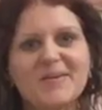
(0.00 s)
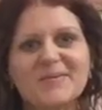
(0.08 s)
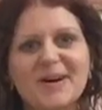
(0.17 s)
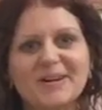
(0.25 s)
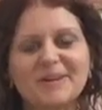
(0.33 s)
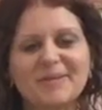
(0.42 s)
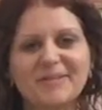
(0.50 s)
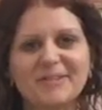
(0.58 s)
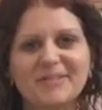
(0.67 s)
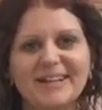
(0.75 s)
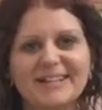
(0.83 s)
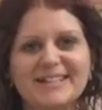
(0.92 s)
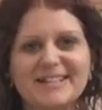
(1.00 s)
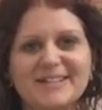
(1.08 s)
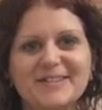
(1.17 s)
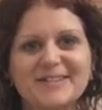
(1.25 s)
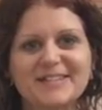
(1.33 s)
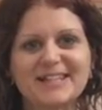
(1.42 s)
Welcome everyone
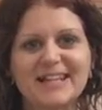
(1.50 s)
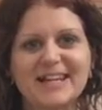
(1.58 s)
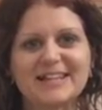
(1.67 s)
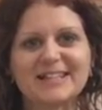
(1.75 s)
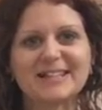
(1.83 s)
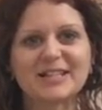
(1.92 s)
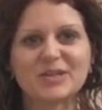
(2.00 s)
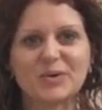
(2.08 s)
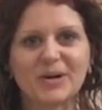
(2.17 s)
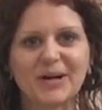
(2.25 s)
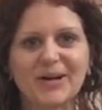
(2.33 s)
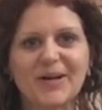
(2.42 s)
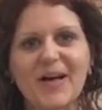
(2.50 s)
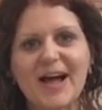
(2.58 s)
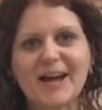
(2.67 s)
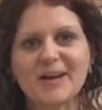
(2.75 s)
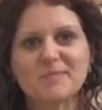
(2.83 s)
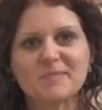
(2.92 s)
to today's tutorial.
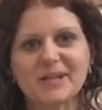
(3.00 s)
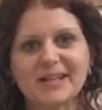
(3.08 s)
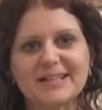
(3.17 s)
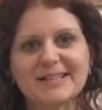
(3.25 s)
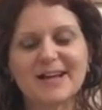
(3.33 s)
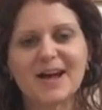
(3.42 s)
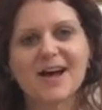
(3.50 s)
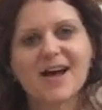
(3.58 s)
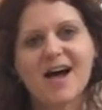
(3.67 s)
I am Melissa.